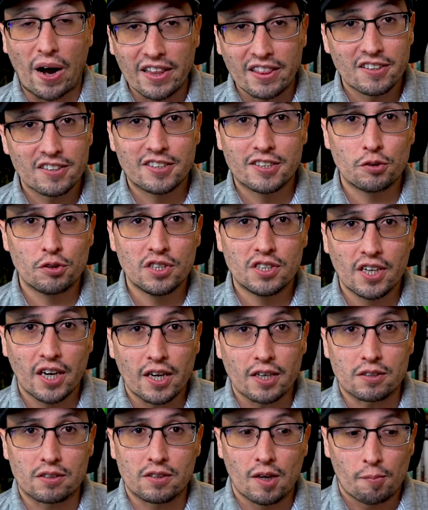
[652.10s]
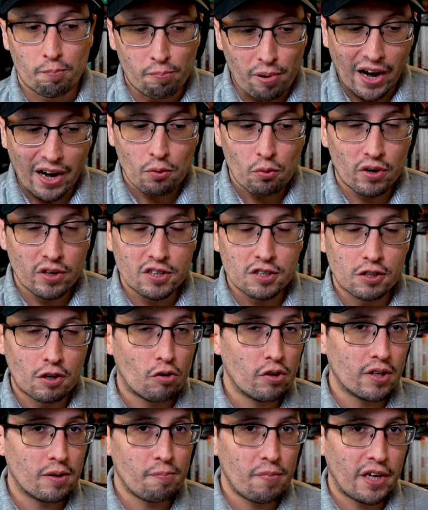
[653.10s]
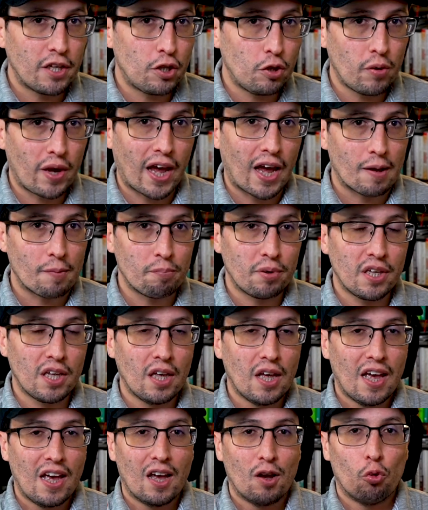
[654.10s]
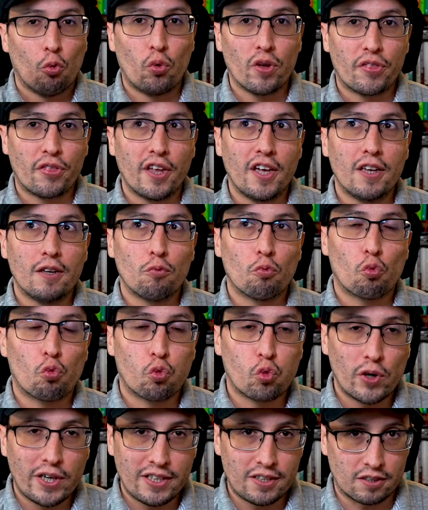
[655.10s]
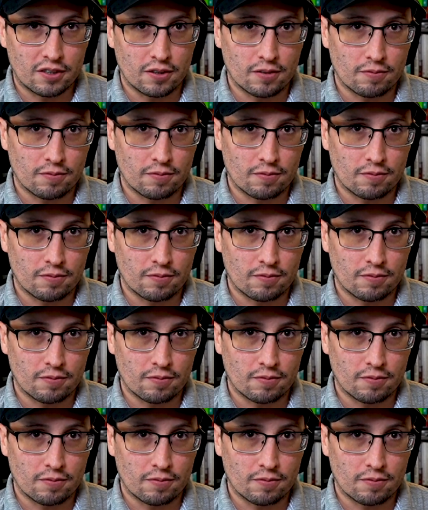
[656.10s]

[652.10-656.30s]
the Series X. Buy what is going to make you happy within reason.